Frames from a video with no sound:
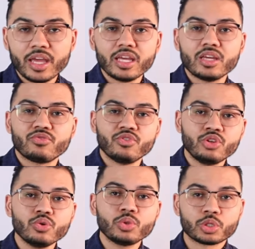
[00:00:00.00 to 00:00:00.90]
If
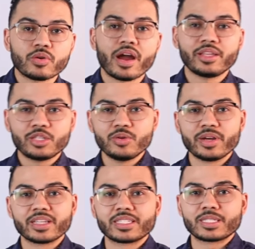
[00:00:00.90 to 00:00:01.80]
you try to
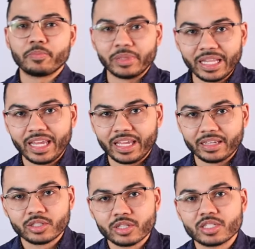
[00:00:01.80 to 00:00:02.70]
explain
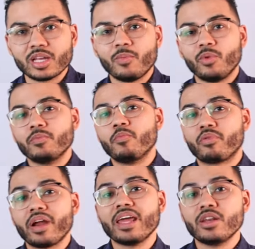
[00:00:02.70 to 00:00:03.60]
to someone
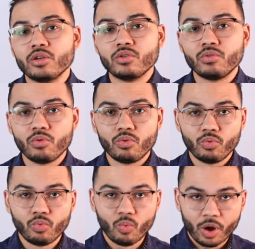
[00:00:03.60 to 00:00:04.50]
brand new
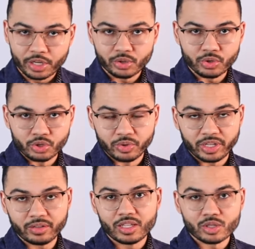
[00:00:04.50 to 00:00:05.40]
what you're doing
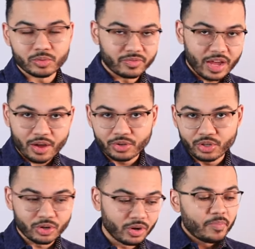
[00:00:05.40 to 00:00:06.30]
in terms of how
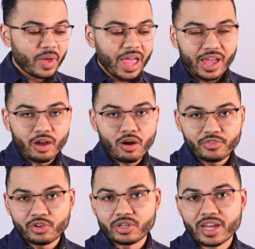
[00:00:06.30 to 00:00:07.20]
you're paying off
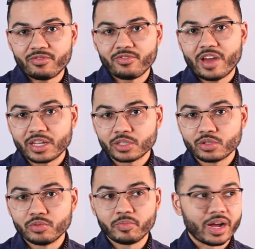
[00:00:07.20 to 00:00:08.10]
your debt faster
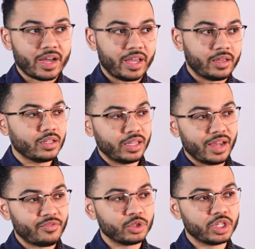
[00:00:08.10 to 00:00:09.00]
by
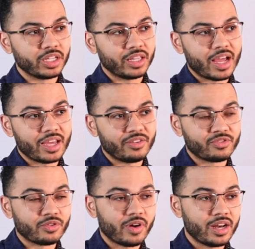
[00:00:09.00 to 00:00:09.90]
leveraging a line of
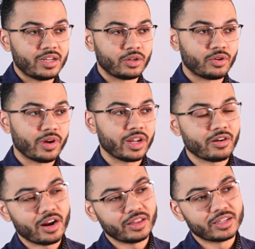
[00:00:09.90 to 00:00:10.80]
credit and a credit
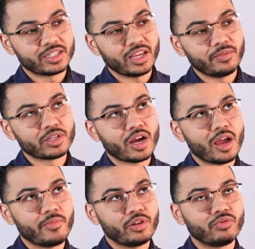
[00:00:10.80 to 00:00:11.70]
card at the same
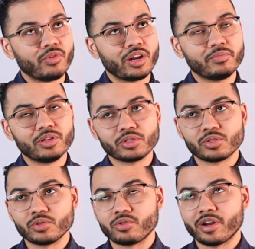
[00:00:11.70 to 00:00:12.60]
time and you're running bills through
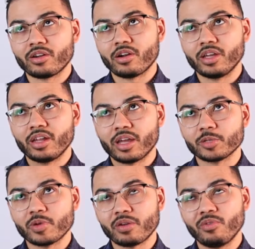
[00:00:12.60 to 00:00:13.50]
the credit card and getting
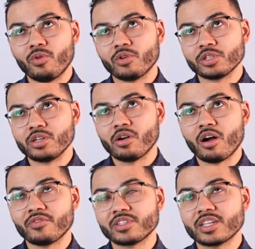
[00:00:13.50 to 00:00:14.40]
cashback rewards and you're
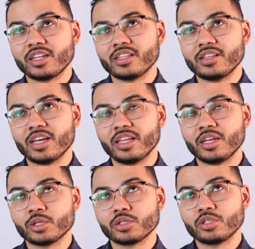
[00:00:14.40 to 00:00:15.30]
offsetting the daily
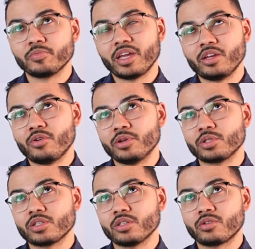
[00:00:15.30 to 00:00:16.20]
interest and you're paying no
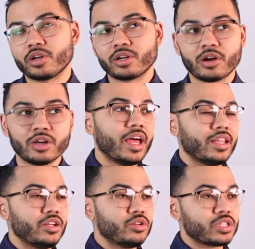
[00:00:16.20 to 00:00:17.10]
interest on the credit card and
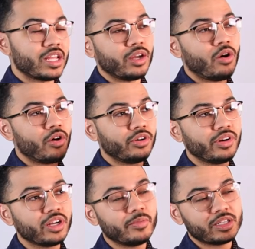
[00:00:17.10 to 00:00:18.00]
then you're sending all your
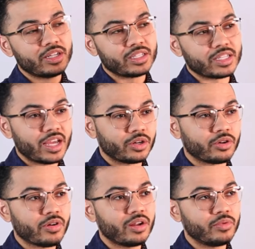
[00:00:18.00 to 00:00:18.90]
income into this line of
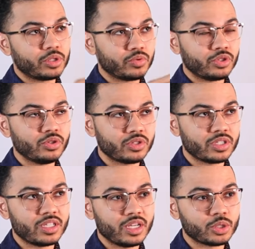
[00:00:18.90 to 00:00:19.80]
credit which reduces
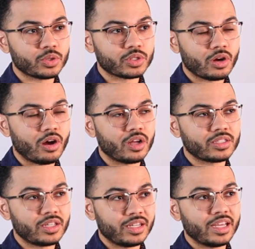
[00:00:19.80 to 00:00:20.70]
the interest cost
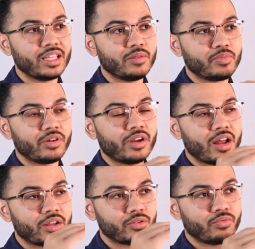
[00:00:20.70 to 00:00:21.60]
the daily
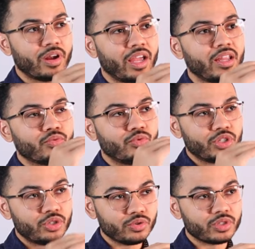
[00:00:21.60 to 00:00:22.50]
periodic rate
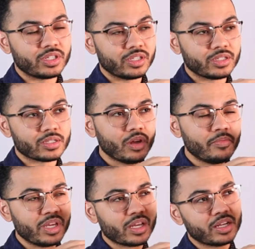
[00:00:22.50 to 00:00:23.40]
reduces
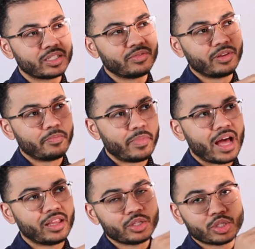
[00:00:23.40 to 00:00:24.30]
because of the
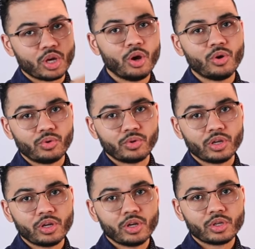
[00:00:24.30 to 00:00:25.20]
balance owed
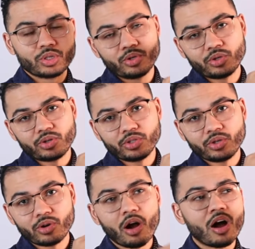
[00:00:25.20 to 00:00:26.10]
so you're
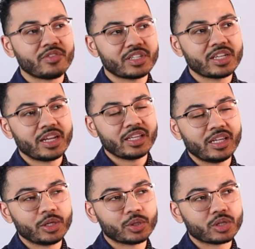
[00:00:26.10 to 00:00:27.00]
you're offsetting
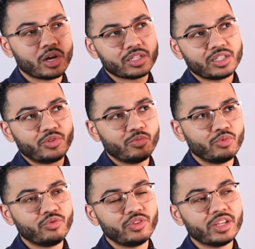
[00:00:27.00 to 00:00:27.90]
interest cost and you
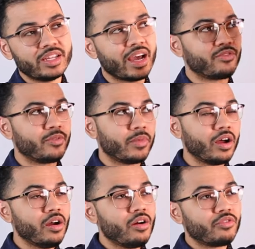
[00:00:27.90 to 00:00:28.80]
move the debt from a
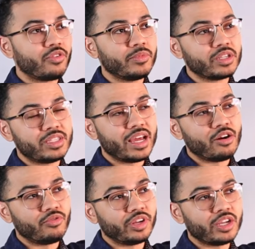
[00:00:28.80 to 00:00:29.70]
from this debt
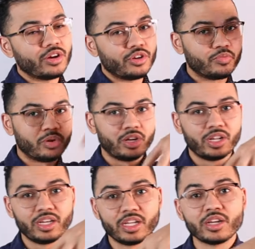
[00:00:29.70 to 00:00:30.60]
over here and you put it
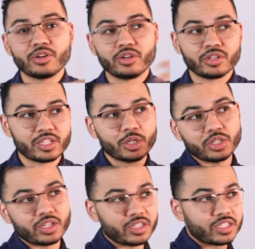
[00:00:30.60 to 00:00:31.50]
in here, you're essentially
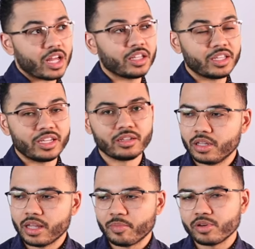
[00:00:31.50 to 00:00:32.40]
consolidating.
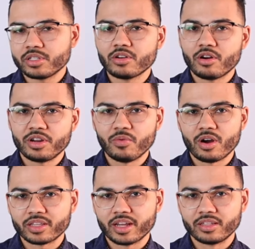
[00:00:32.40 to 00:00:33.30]
That person already
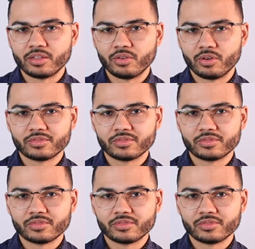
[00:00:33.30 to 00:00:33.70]
walked out the door,